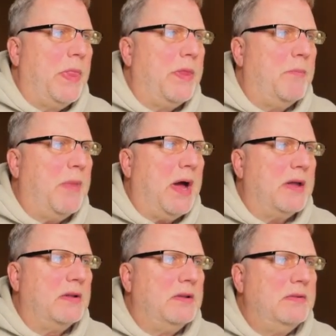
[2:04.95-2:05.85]

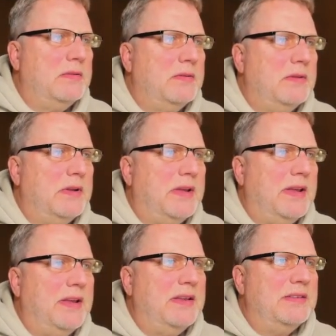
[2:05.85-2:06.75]
model
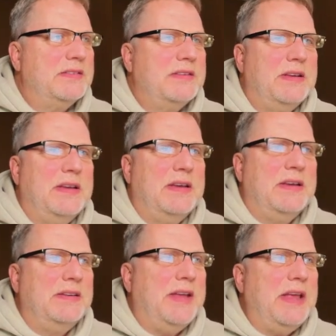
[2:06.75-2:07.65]
is
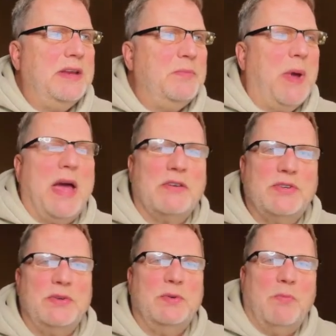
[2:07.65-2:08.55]
dated back
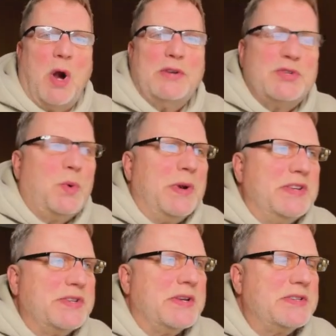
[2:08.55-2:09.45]
to March
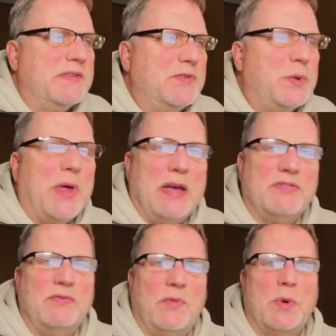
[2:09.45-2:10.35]
26th of
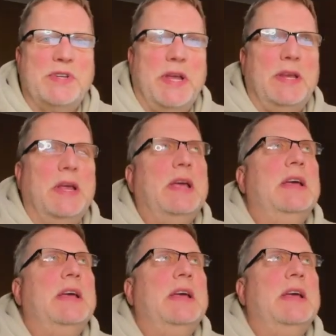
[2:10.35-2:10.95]
2014.